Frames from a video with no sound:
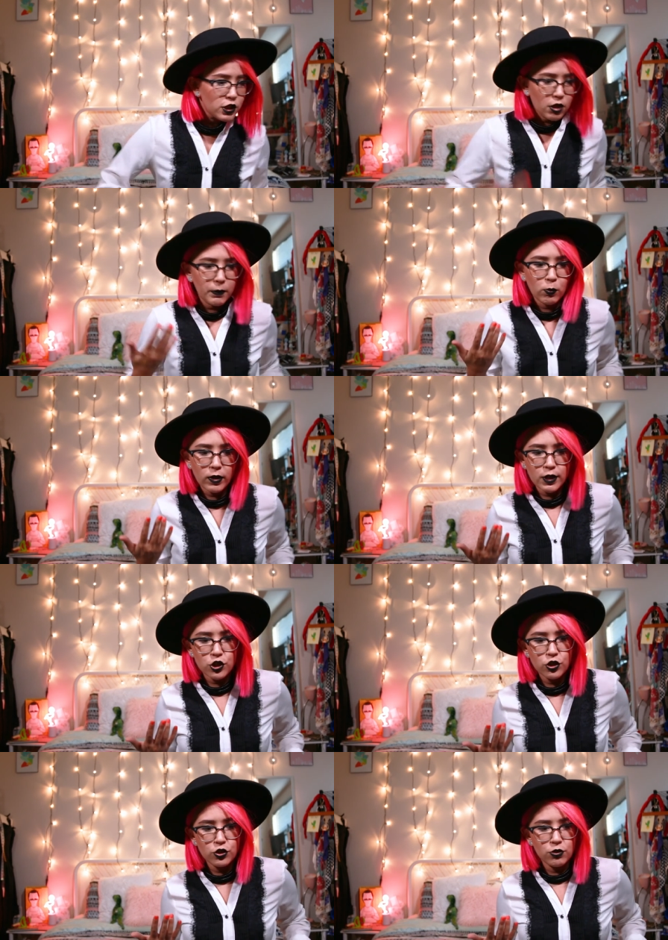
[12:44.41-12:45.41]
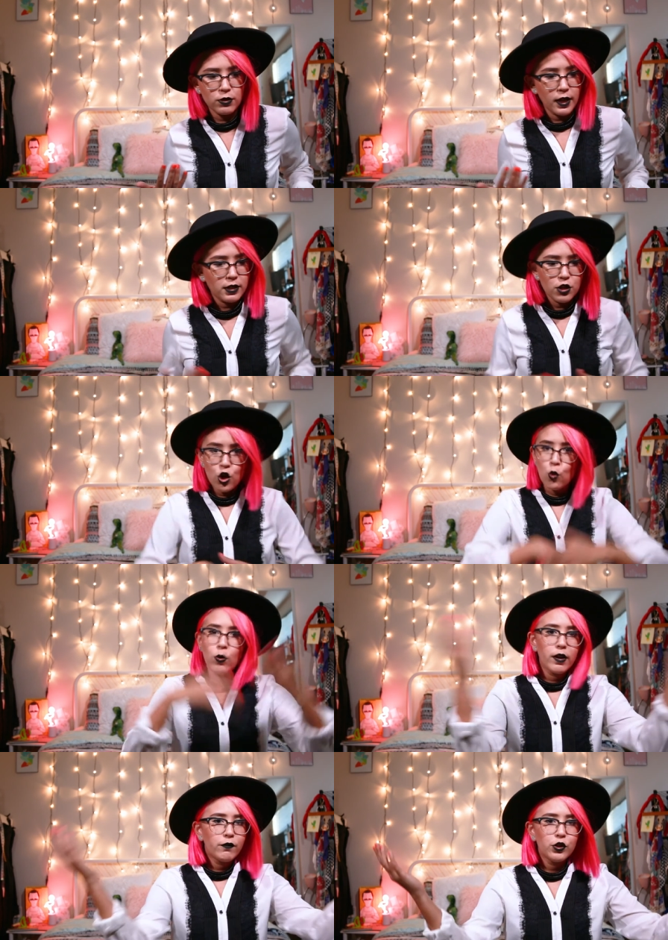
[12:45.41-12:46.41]
Tell me what I should do next.
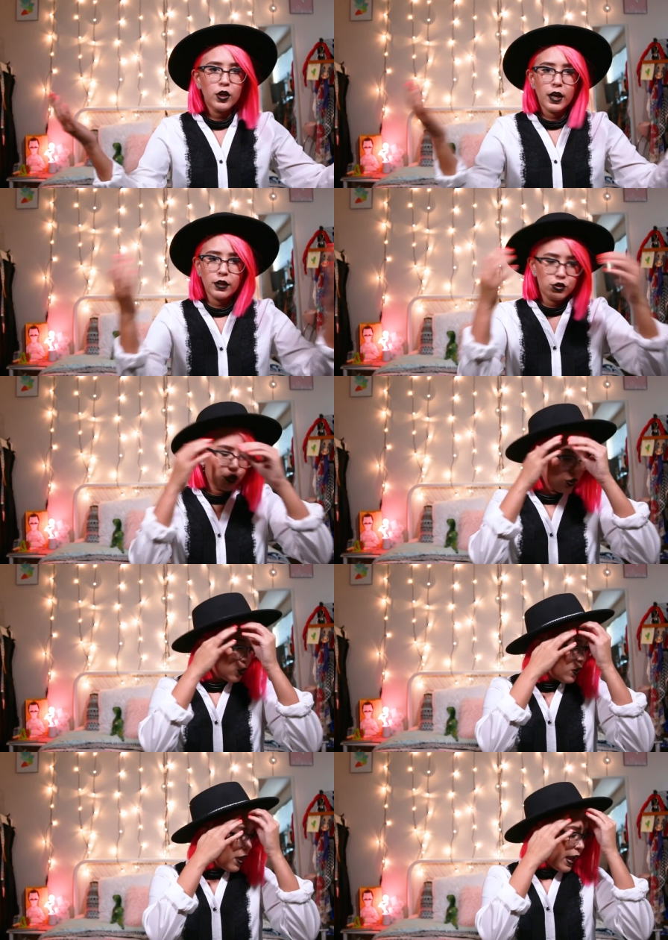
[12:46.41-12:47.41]
Whatever you got to do.